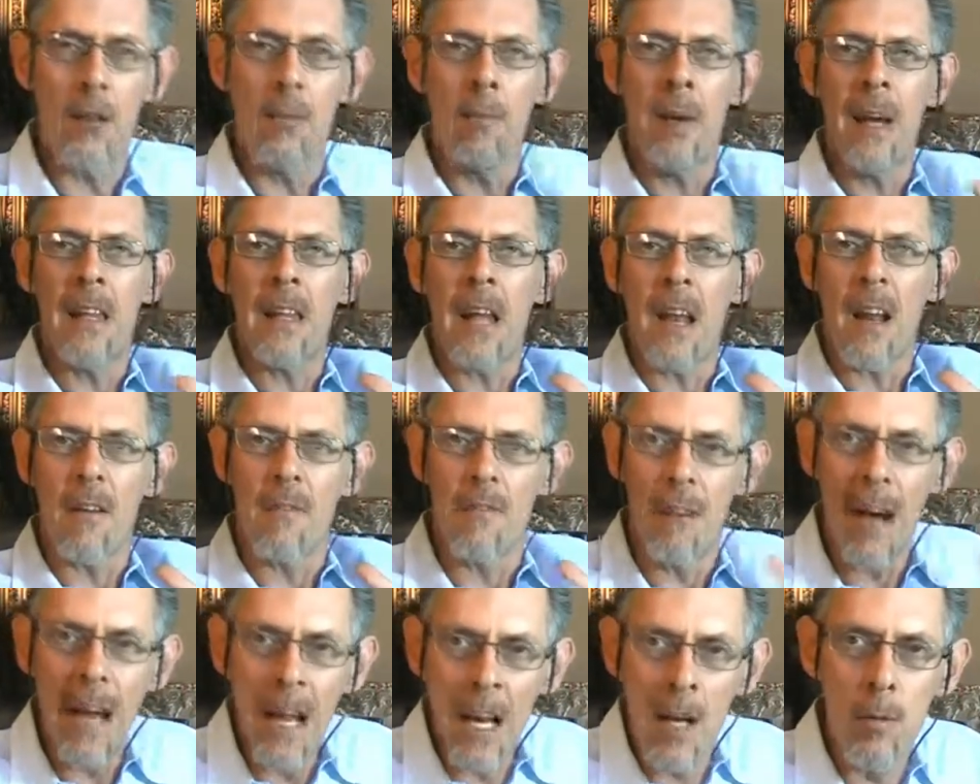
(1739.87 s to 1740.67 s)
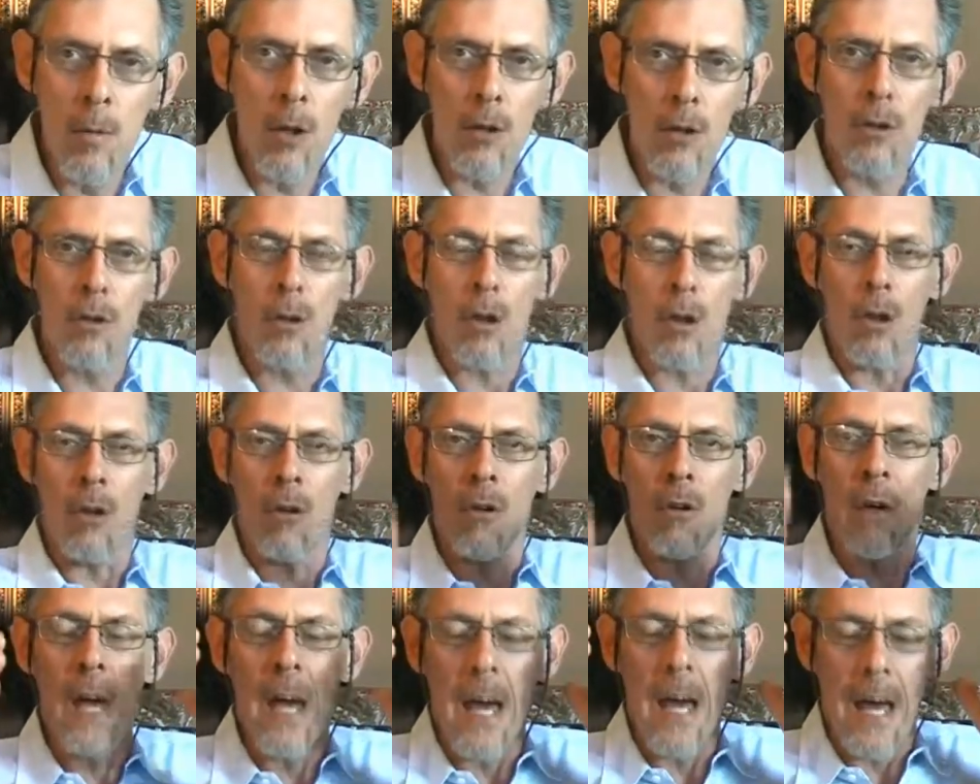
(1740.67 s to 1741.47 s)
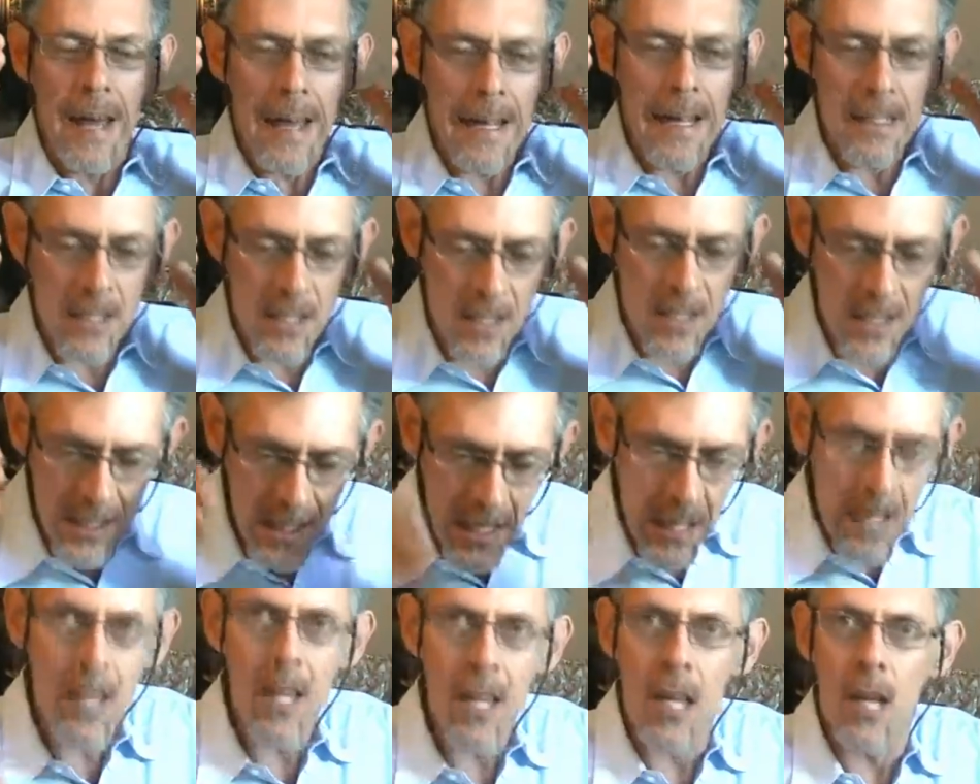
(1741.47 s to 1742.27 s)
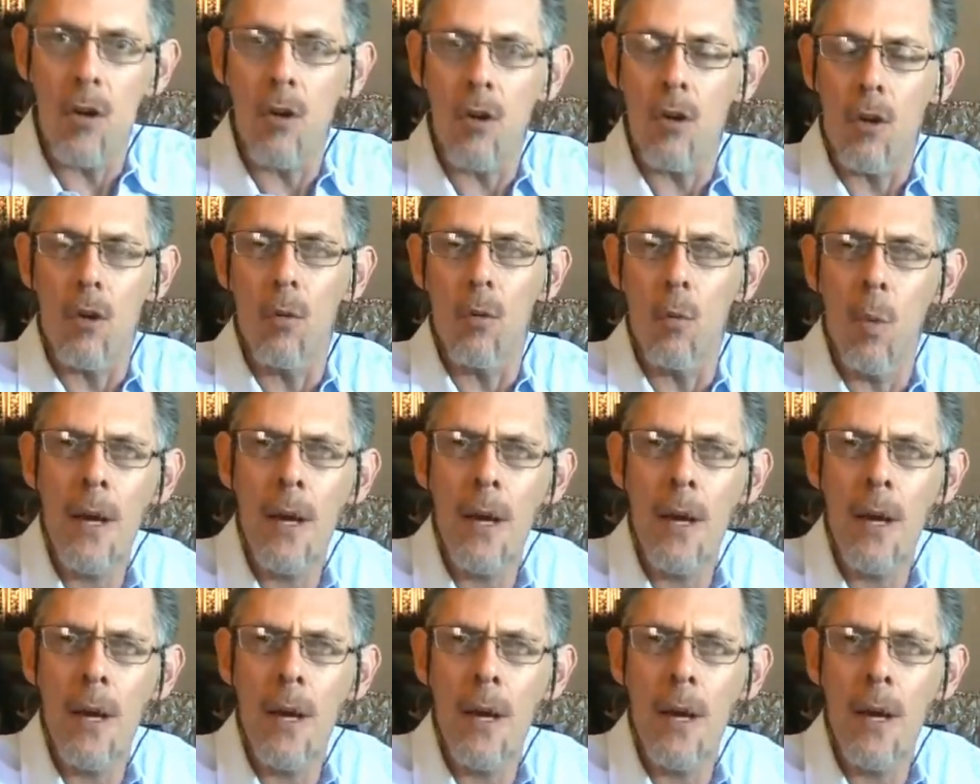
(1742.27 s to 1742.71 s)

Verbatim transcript: to make that available to you and say that to you,